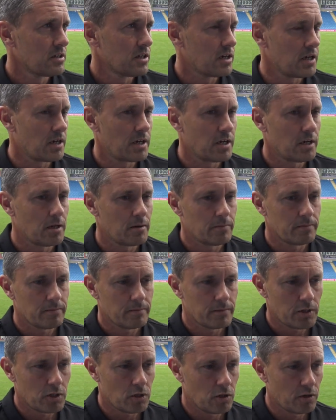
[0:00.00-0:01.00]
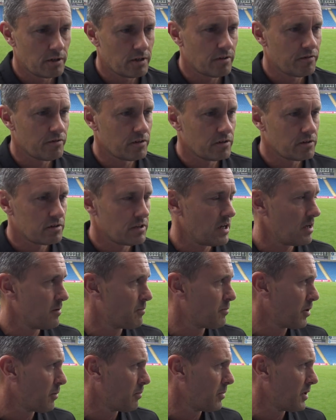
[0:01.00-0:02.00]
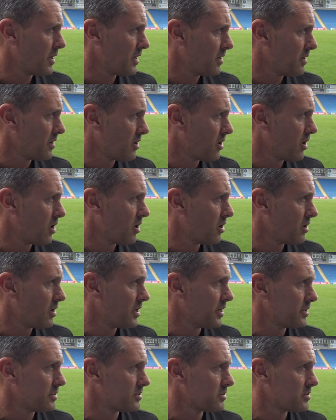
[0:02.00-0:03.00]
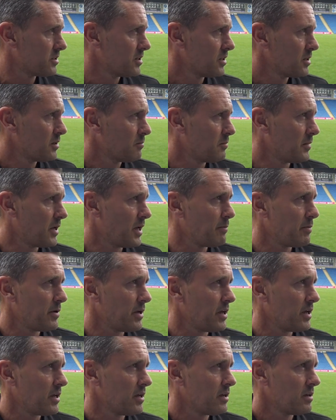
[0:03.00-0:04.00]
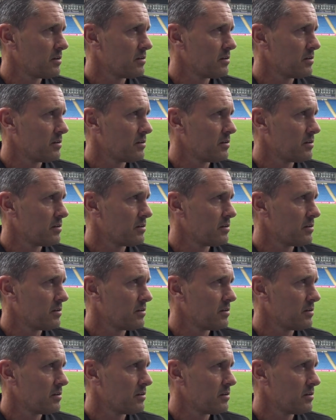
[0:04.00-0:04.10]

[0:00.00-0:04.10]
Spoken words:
The difference they've probably got is maybe